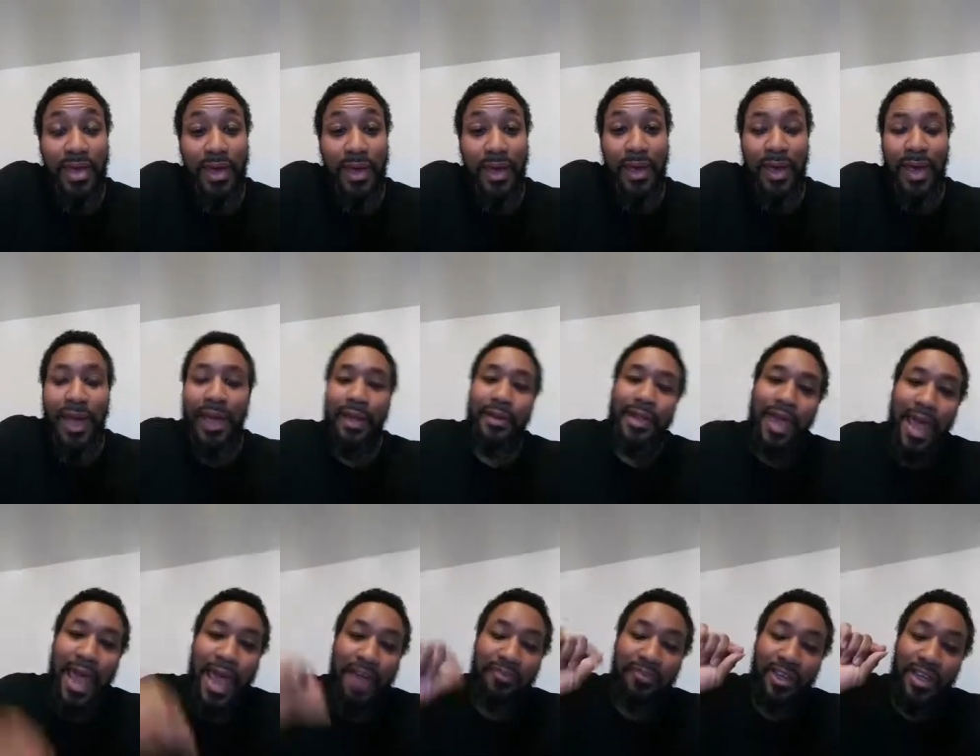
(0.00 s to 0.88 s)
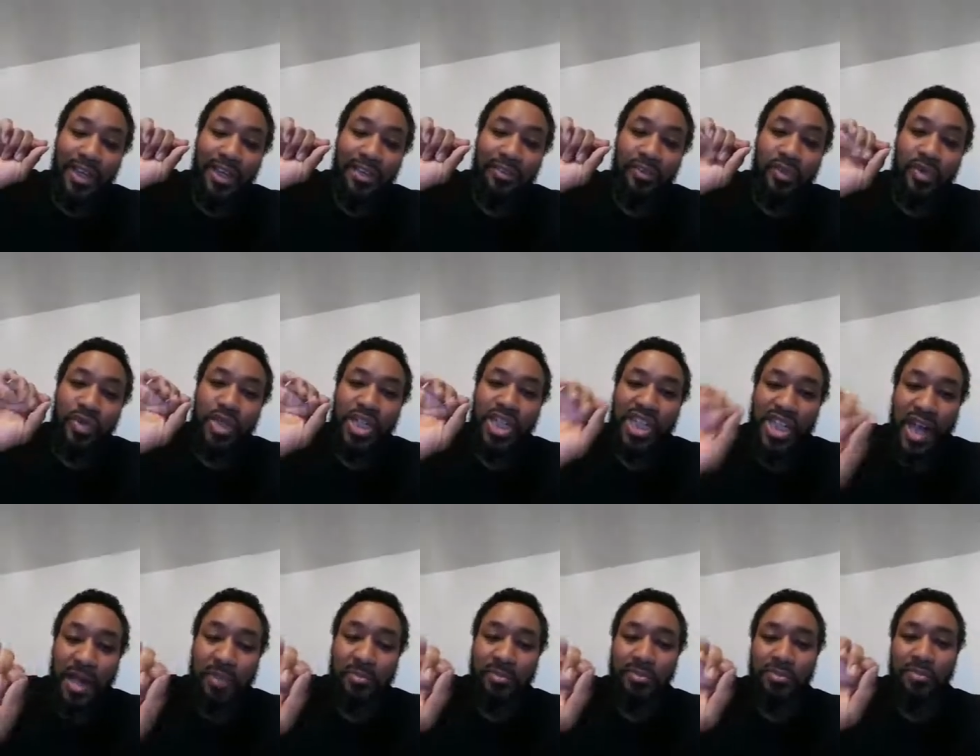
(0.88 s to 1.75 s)
And they have to give you
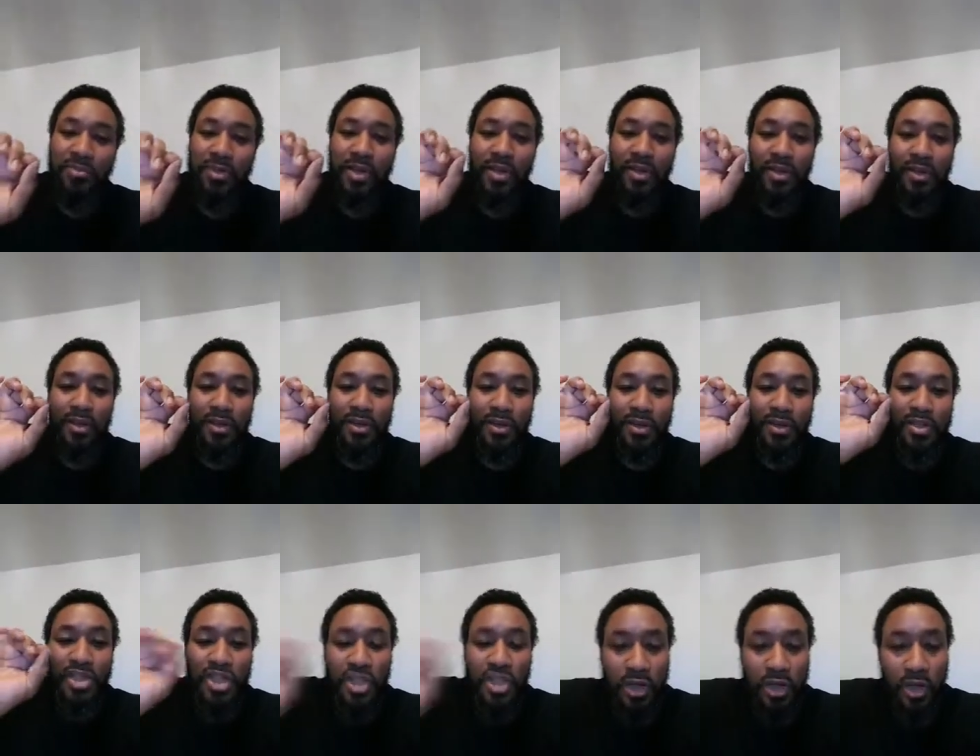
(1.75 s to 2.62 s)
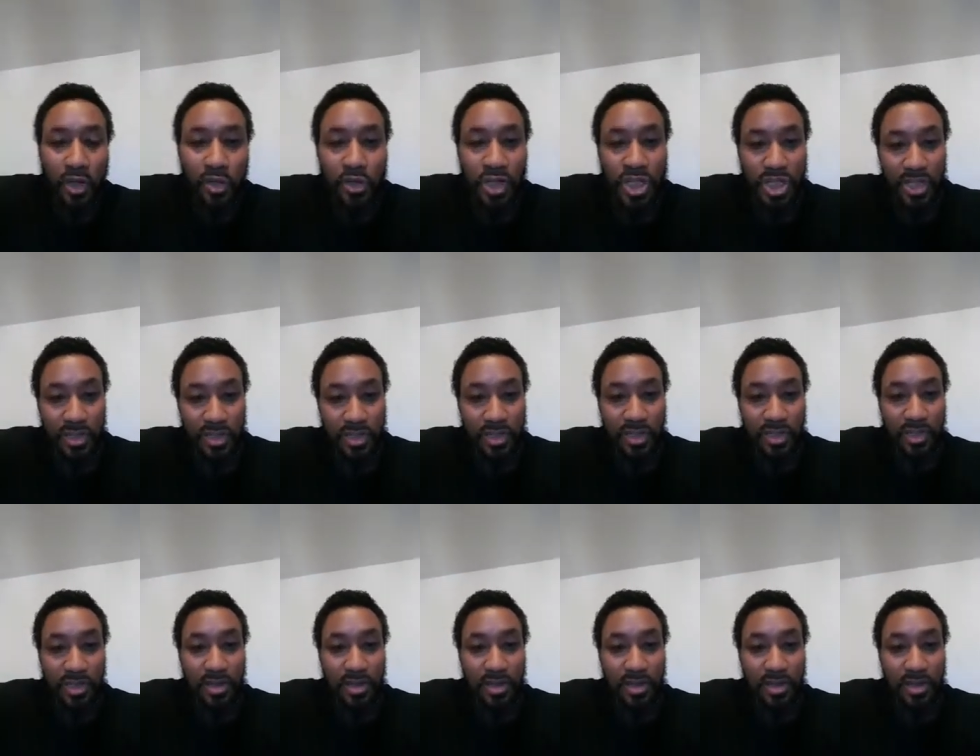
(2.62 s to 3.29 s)
some solutions